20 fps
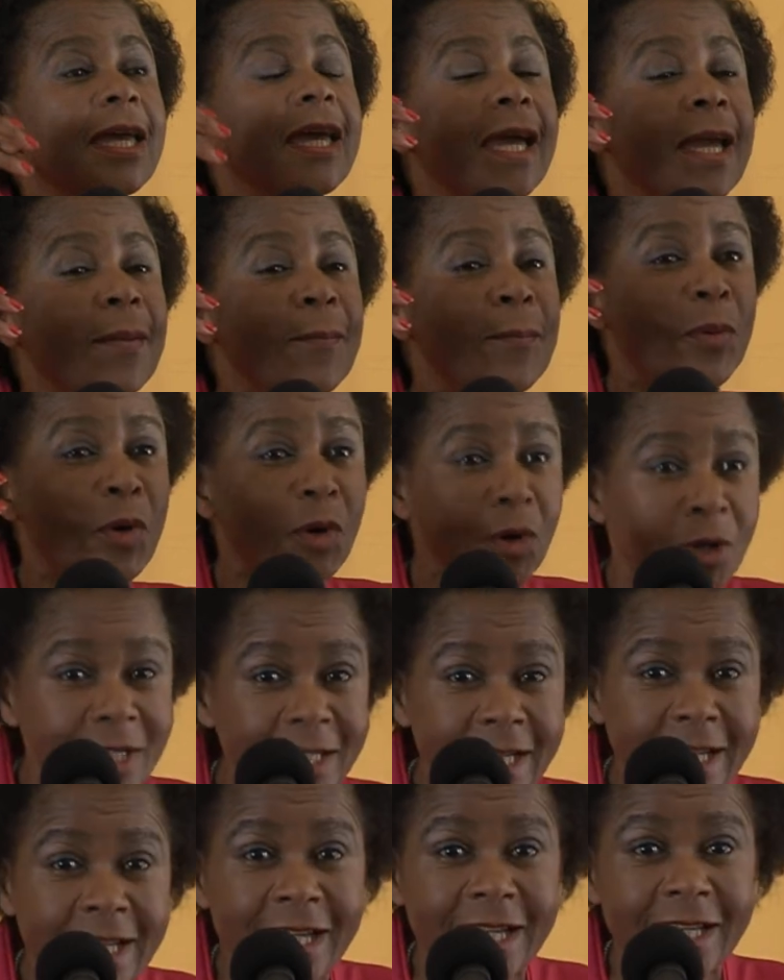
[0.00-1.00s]
A
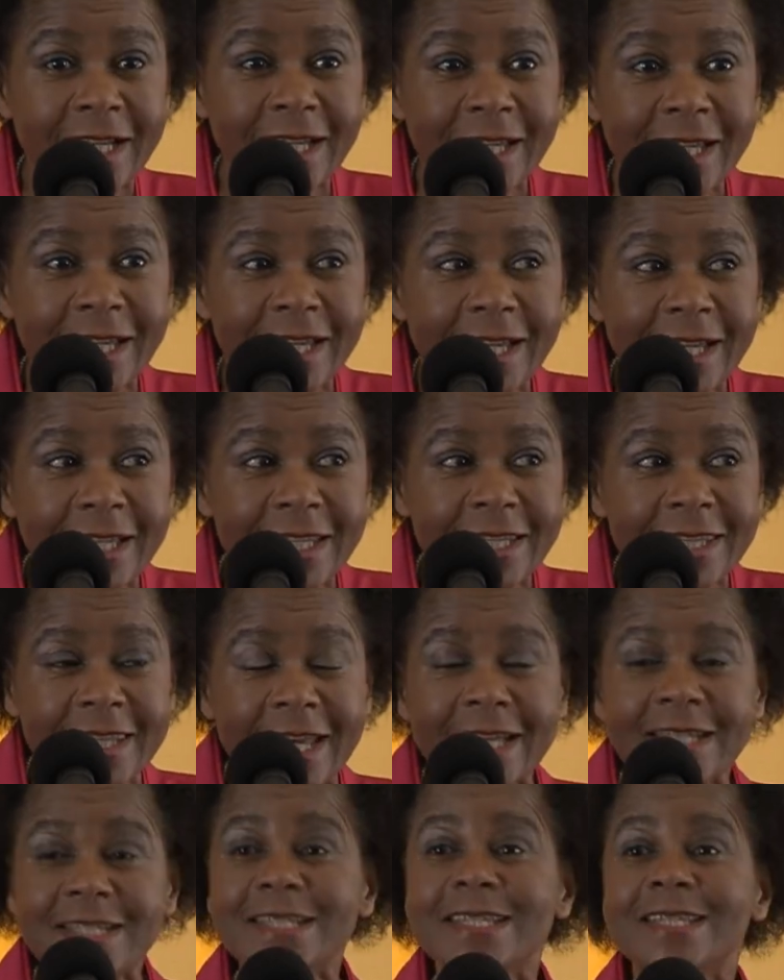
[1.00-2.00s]
boulder
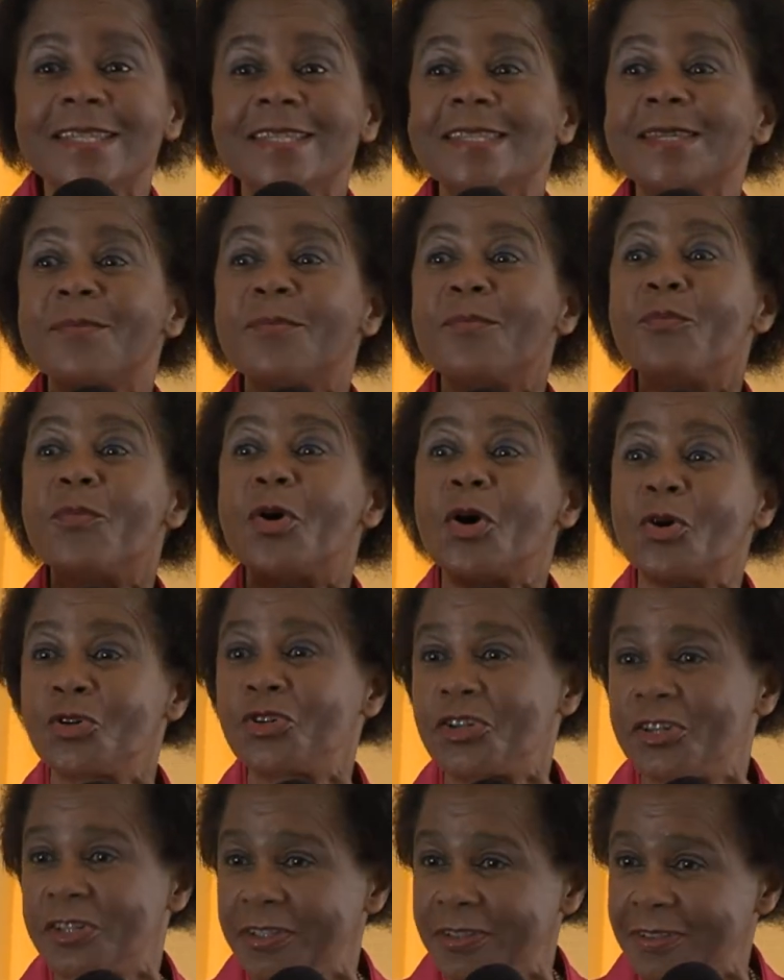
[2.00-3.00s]
that is in
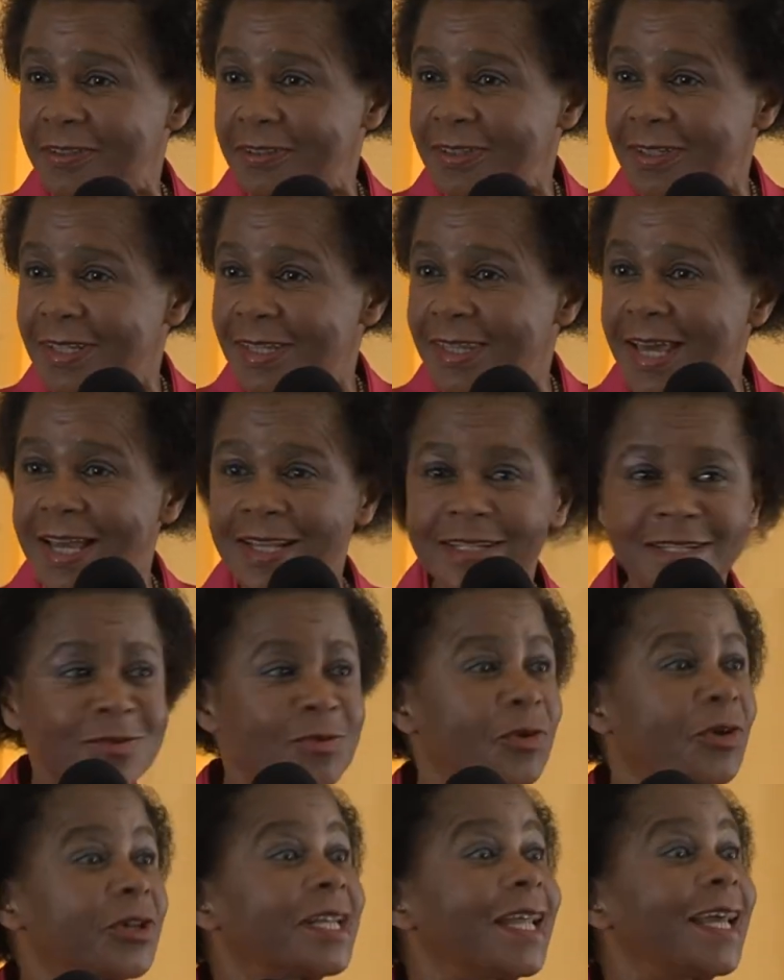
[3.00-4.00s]
motion,
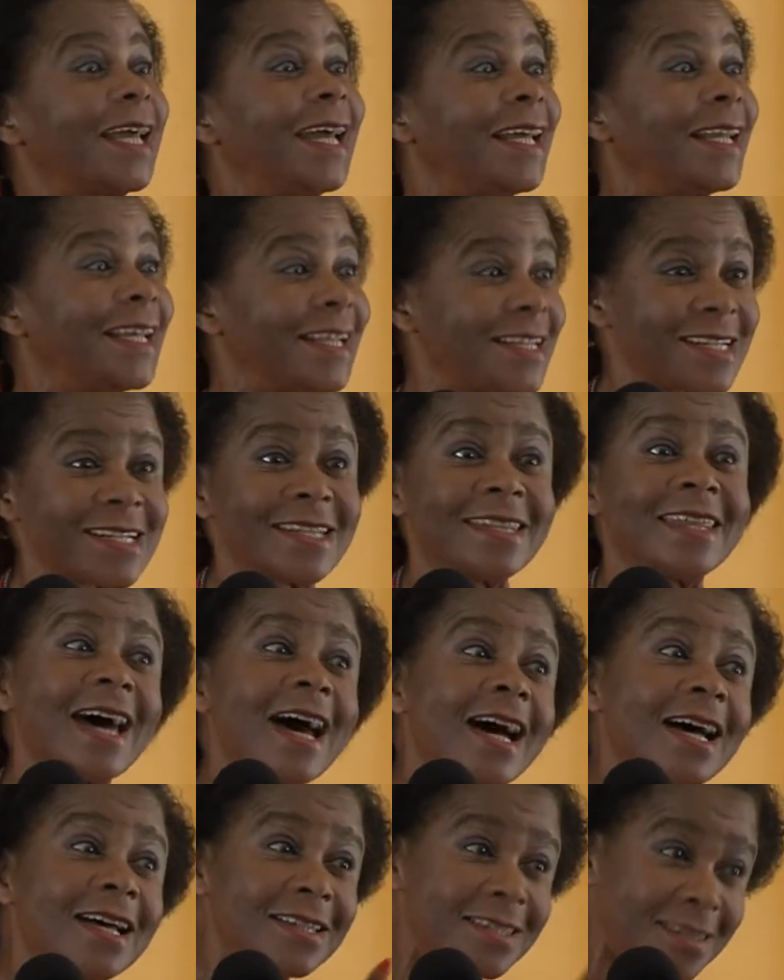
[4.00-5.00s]
that's got energy,
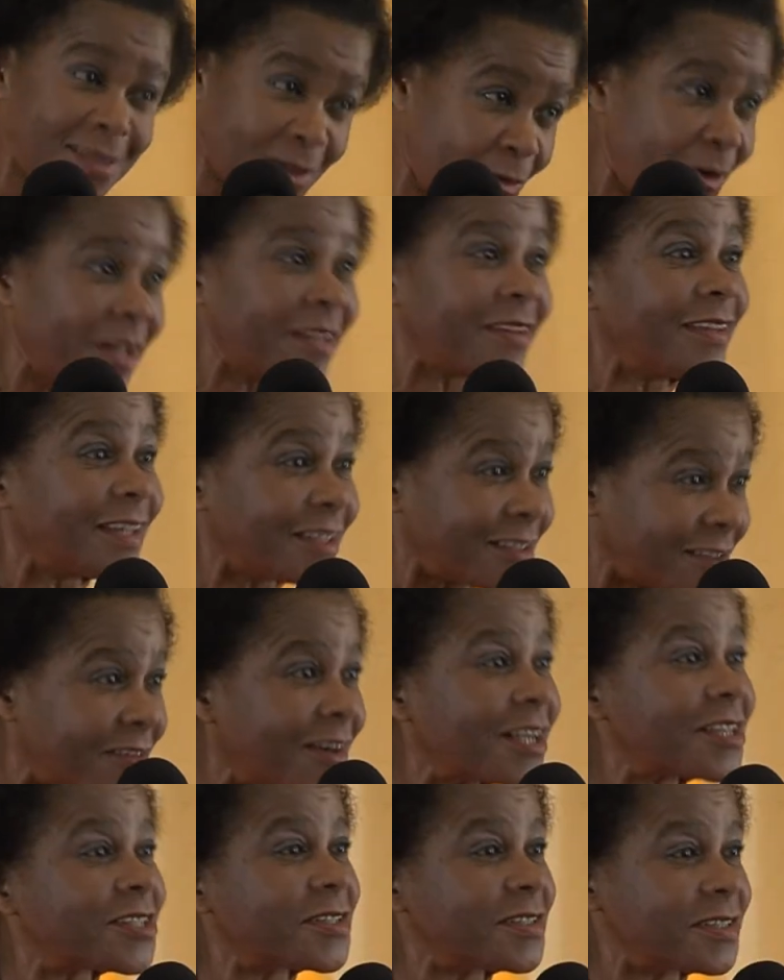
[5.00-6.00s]
that's the one that
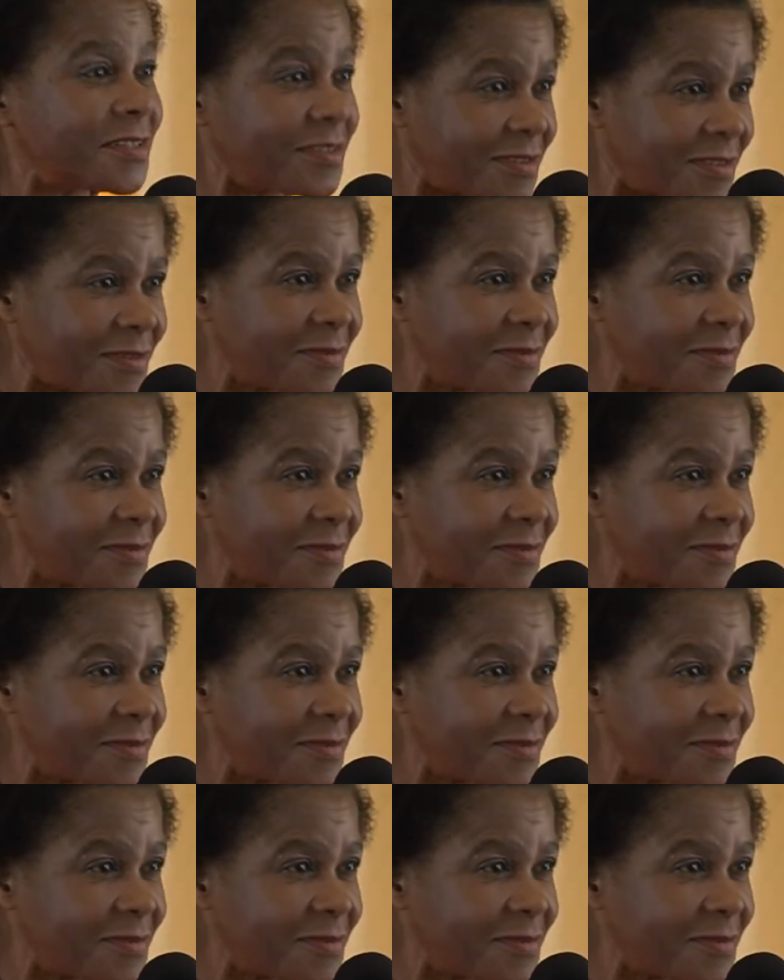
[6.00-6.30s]
crashes.